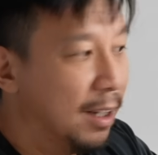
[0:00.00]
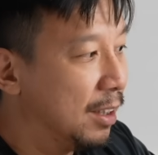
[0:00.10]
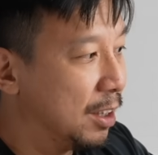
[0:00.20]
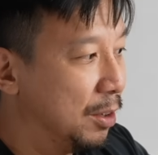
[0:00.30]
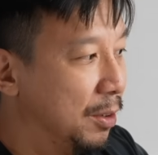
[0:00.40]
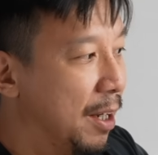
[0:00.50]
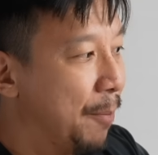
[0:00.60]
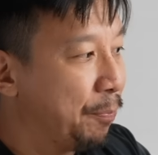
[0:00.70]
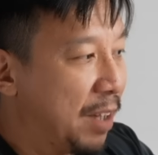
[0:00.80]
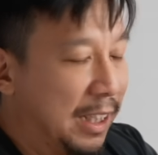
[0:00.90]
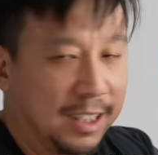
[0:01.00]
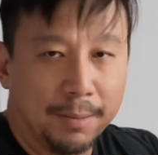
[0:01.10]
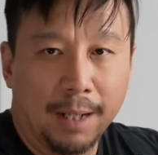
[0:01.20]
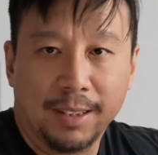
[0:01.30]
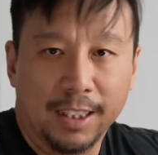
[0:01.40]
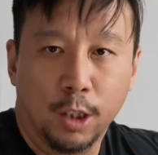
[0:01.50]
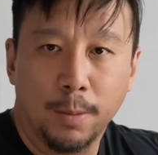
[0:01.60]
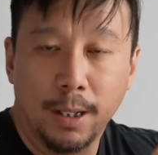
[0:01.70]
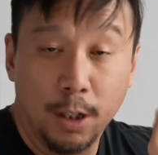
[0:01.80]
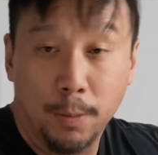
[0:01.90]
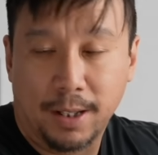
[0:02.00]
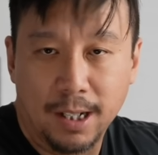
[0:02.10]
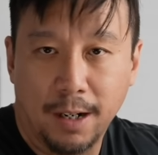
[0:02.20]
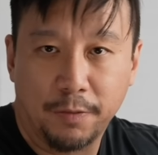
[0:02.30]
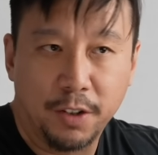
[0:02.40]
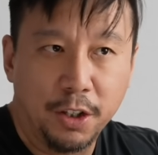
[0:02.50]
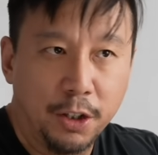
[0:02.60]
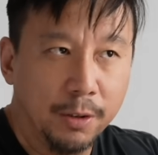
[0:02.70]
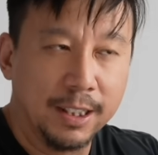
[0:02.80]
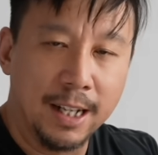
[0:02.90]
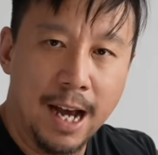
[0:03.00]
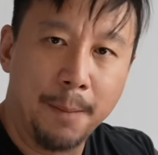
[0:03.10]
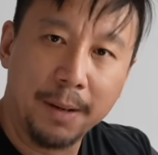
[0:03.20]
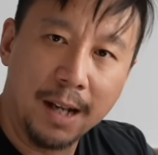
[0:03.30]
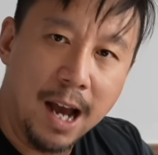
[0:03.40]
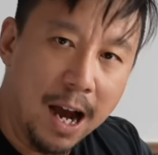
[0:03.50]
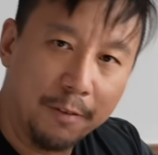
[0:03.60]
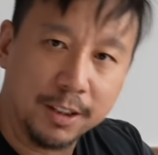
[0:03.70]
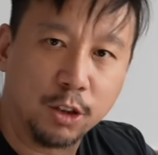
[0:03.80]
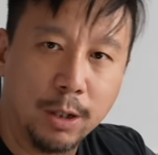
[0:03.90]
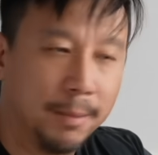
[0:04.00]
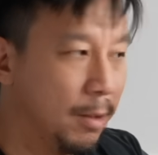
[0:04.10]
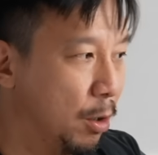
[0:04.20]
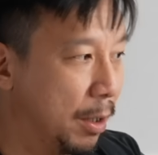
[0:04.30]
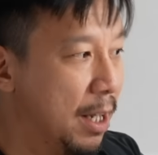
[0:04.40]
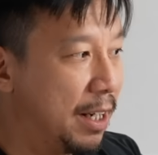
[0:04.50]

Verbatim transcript: So it's sometimes it's a little bit tough to use an app in half a screen mode.